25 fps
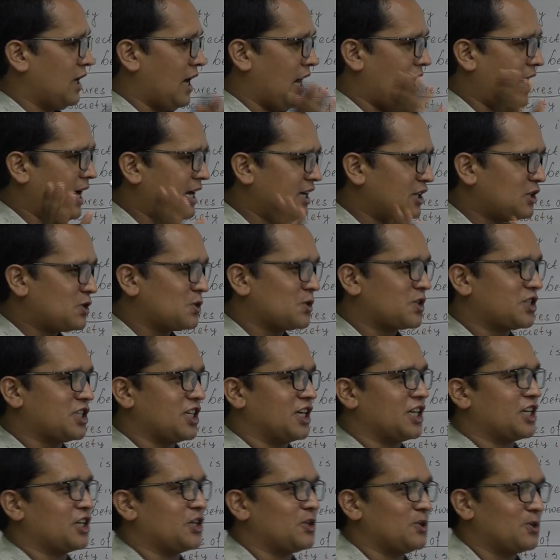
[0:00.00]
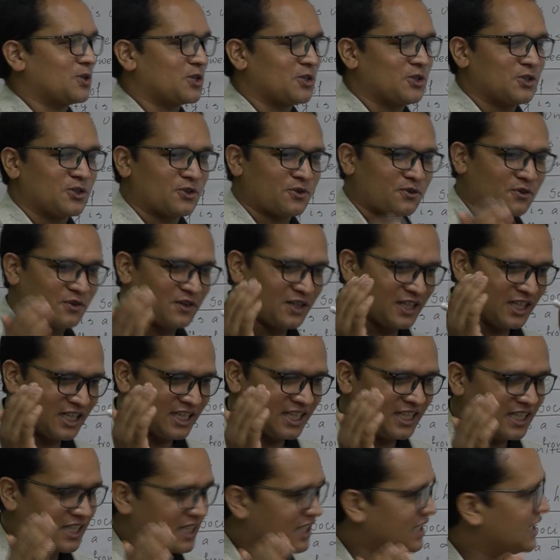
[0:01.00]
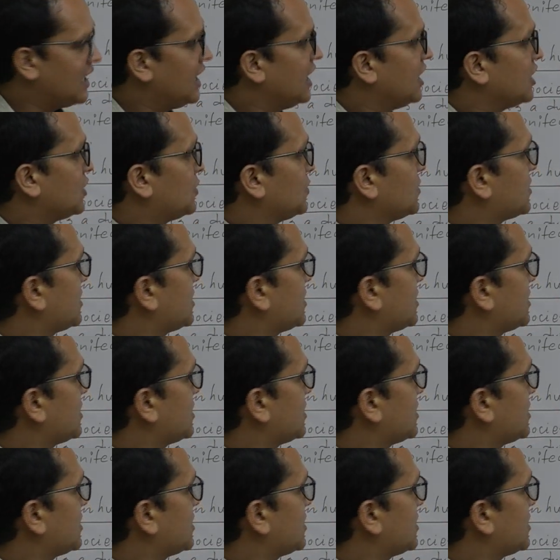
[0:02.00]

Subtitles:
and to secure your feeling, to